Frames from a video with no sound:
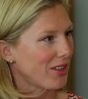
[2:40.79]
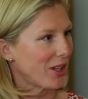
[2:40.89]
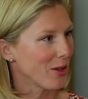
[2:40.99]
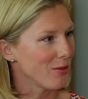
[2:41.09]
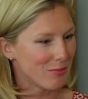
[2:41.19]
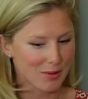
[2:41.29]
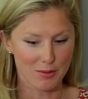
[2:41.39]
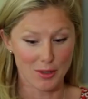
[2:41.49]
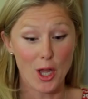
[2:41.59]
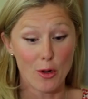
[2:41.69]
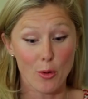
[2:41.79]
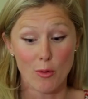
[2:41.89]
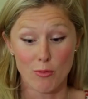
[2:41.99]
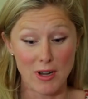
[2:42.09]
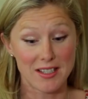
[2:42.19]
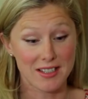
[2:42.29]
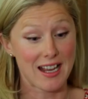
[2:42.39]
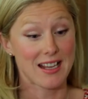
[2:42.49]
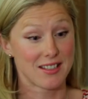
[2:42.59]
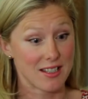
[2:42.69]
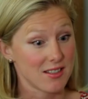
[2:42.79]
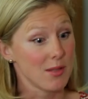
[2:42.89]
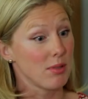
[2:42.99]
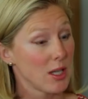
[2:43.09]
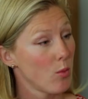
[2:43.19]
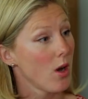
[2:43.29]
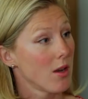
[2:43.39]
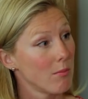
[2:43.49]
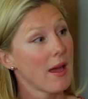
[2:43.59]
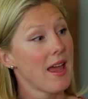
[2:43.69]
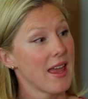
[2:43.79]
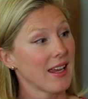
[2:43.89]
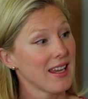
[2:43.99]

you know, low-risk assets simply weren't paying.